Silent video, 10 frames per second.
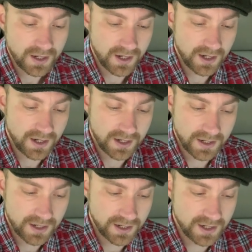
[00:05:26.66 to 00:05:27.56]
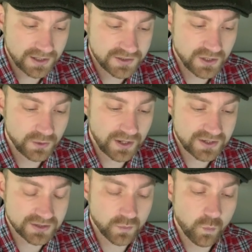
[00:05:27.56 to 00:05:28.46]

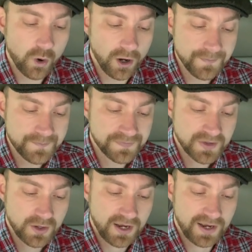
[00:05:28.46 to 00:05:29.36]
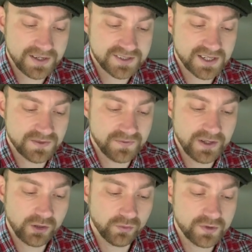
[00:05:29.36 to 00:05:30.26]
2001. And it says
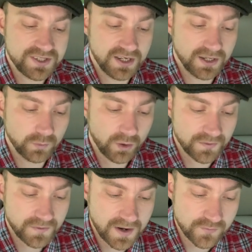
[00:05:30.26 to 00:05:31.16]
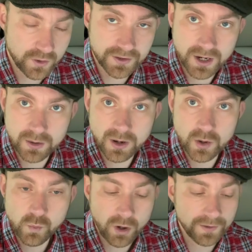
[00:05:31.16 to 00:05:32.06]
vehicle returned
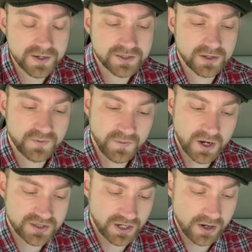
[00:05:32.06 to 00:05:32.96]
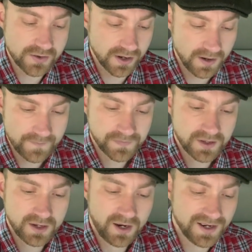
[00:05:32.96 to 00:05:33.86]
151001. So the first owner,
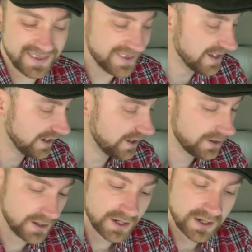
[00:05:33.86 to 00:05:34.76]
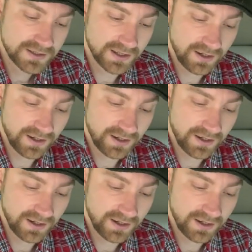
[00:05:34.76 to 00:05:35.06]
I think, did